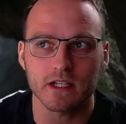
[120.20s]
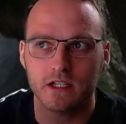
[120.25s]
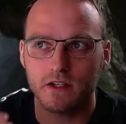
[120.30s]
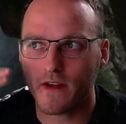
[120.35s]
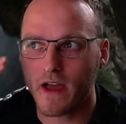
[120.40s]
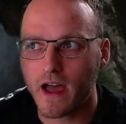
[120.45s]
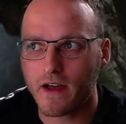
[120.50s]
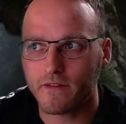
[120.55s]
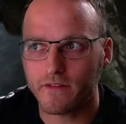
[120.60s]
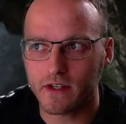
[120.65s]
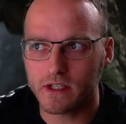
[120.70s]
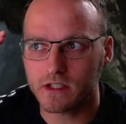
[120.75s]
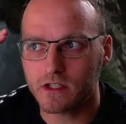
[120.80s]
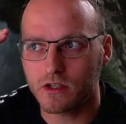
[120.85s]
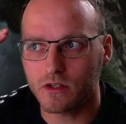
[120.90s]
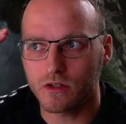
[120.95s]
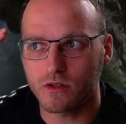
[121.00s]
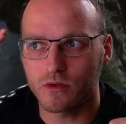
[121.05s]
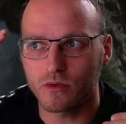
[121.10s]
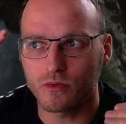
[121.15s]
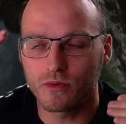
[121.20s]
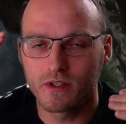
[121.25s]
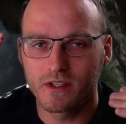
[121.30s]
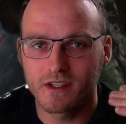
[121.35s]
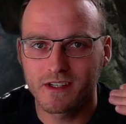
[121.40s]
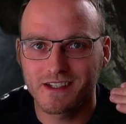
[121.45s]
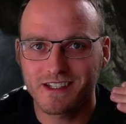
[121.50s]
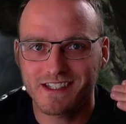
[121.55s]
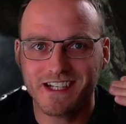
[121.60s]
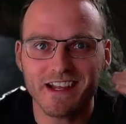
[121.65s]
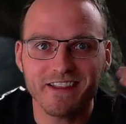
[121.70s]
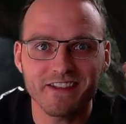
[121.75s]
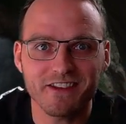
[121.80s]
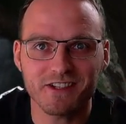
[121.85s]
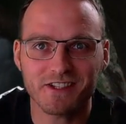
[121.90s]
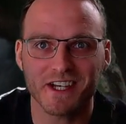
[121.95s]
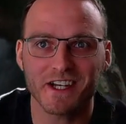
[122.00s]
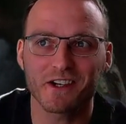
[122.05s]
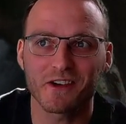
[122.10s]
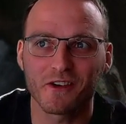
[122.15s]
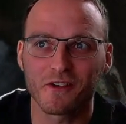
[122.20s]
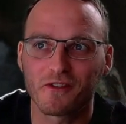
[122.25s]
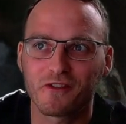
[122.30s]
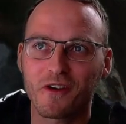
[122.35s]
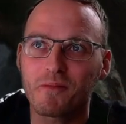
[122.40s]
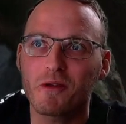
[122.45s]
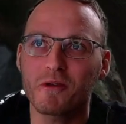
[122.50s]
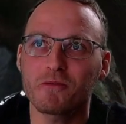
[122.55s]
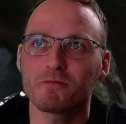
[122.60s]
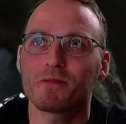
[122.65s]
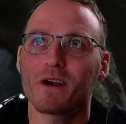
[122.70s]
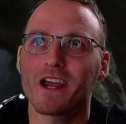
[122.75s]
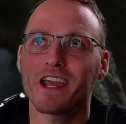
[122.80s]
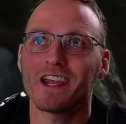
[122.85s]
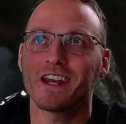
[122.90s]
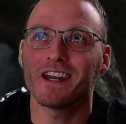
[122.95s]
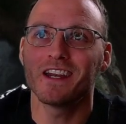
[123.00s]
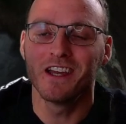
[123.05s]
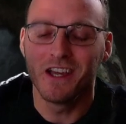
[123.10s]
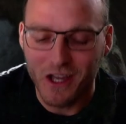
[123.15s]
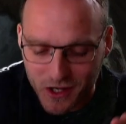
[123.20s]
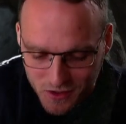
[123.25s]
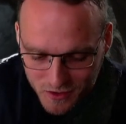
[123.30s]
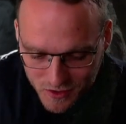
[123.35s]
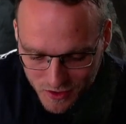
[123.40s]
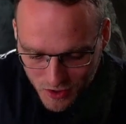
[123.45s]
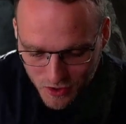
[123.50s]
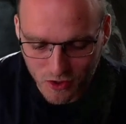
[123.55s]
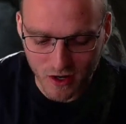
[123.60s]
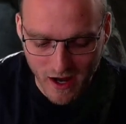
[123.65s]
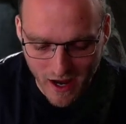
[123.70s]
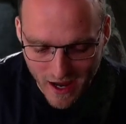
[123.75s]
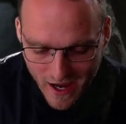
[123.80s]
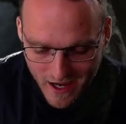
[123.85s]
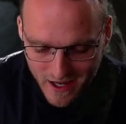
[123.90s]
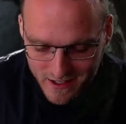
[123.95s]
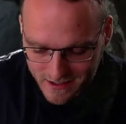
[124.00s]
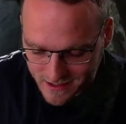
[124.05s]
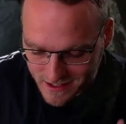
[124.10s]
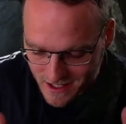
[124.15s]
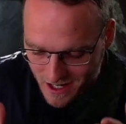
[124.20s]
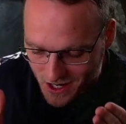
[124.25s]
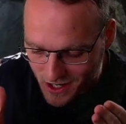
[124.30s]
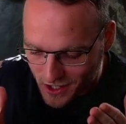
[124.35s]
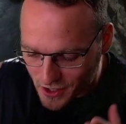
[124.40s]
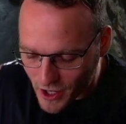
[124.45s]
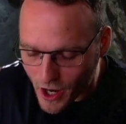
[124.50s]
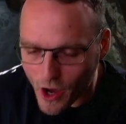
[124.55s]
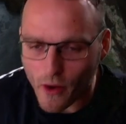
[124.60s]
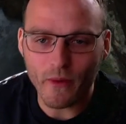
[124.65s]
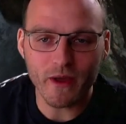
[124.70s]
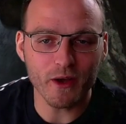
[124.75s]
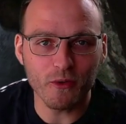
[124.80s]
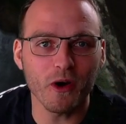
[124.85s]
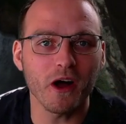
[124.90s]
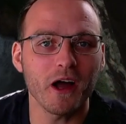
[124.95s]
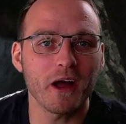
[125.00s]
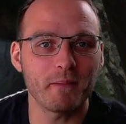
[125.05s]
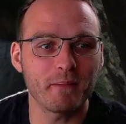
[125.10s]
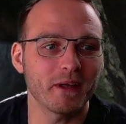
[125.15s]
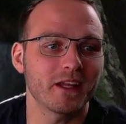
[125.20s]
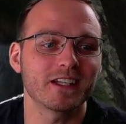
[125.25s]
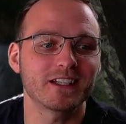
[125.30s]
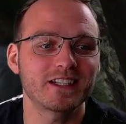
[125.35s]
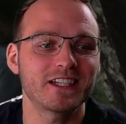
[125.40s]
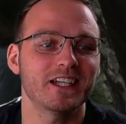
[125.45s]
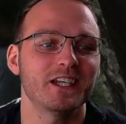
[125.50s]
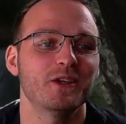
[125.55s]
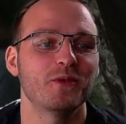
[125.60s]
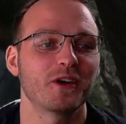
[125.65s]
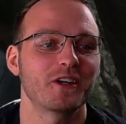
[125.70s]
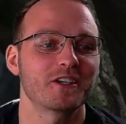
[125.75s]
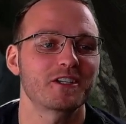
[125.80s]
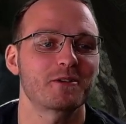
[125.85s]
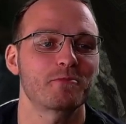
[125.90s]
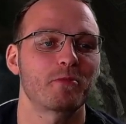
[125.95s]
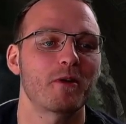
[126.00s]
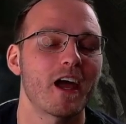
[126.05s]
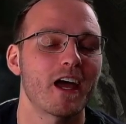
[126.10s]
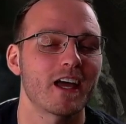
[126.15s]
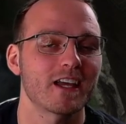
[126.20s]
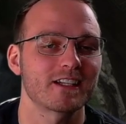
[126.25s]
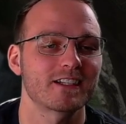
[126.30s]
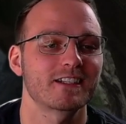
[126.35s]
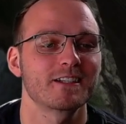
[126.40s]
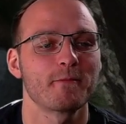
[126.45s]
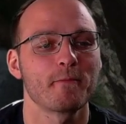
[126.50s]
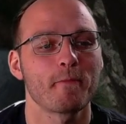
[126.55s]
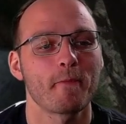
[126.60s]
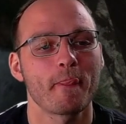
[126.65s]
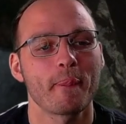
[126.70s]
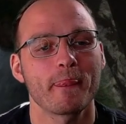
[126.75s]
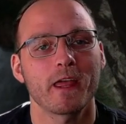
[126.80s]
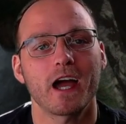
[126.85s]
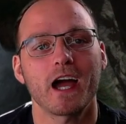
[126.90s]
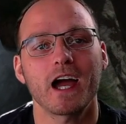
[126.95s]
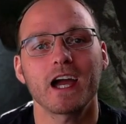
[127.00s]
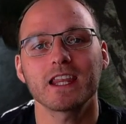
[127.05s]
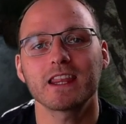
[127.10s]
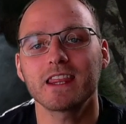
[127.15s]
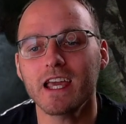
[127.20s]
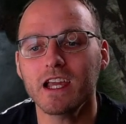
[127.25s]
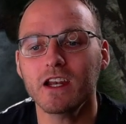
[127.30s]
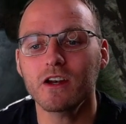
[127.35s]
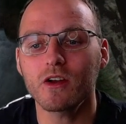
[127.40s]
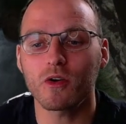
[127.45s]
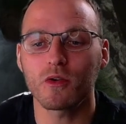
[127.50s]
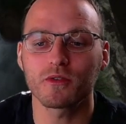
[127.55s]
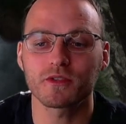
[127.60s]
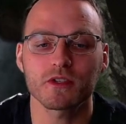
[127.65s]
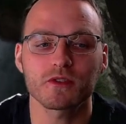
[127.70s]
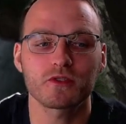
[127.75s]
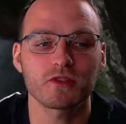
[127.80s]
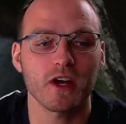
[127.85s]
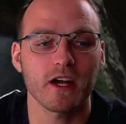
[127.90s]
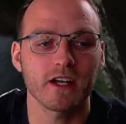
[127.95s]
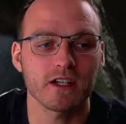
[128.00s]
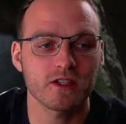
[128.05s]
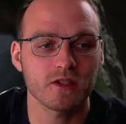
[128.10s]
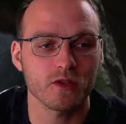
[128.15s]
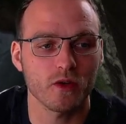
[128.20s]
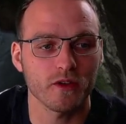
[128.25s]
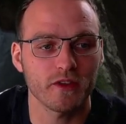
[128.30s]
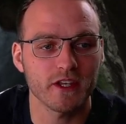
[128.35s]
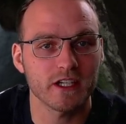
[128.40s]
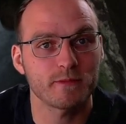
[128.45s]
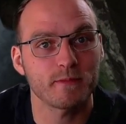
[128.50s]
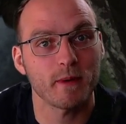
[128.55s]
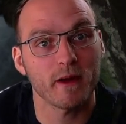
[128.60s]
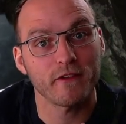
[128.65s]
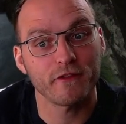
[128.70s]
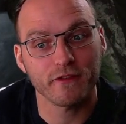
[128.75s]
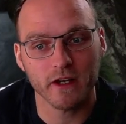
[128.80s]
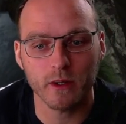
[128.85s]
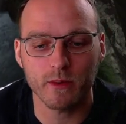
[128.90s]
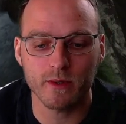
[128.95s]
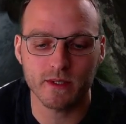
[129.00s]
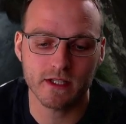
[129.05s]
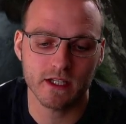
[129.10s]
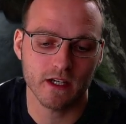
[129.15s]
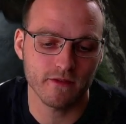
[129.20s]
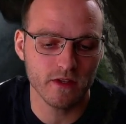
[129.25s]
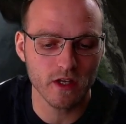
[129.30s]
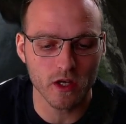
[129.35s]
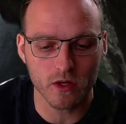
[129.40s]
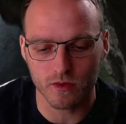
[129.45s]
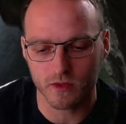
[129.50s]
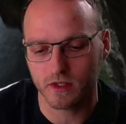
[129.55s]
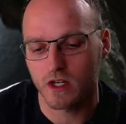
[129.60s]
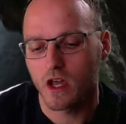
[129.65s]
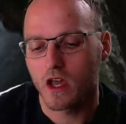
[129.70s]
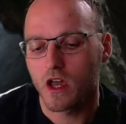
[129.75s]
of having to send the signal from your brain to your hands, knowing what ability you want to press. I then also try and assort things by frequency of use.